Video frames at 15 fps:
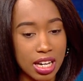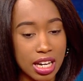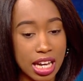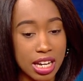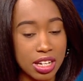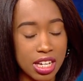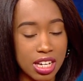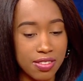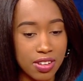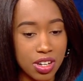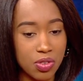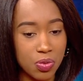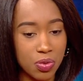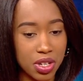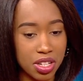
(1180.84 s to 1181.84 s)
And
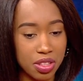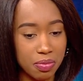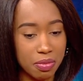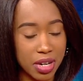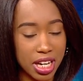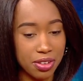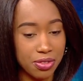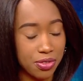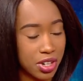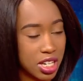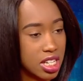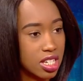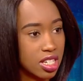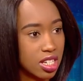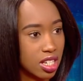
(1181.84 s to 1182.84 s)
even with my
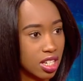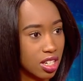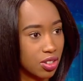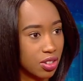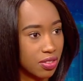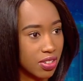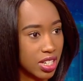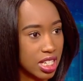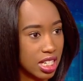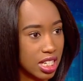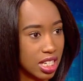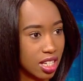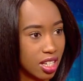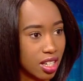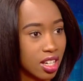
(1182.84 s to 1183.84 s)
friends in
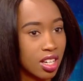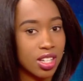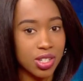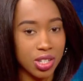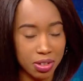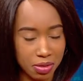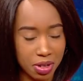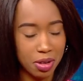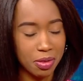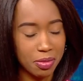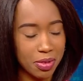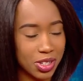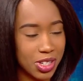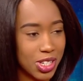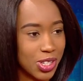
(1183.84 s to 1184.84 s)
university, so I'm
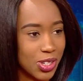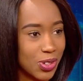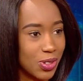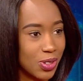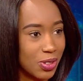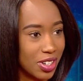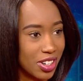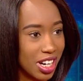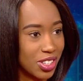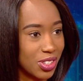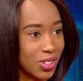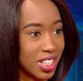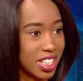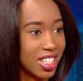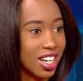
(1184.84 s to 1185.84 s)
about to
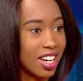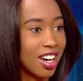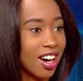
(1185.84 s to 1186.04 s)
graduate,